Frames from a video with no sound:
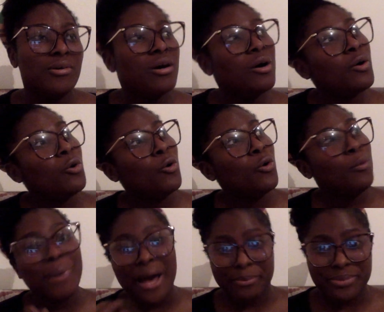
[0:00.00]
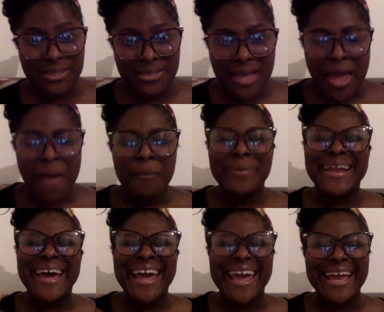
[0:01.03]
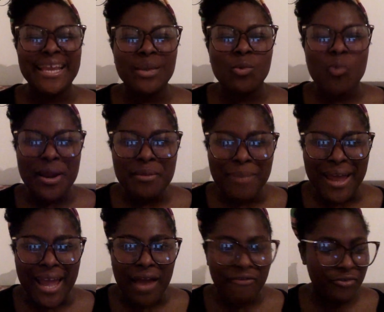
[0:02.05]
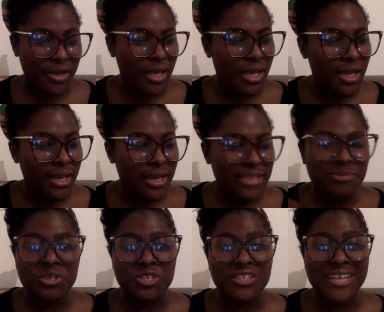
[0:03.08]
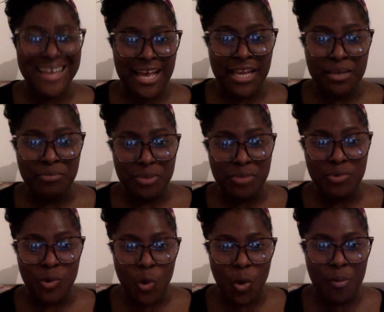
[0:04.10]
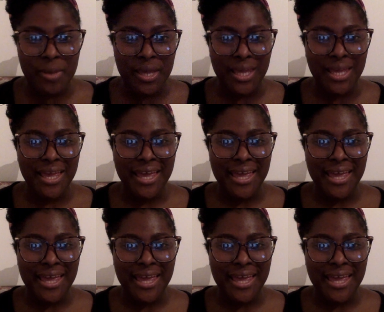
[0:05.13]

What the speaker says: or Babs, but I hate it when my African, especially the Ghanaian people, call me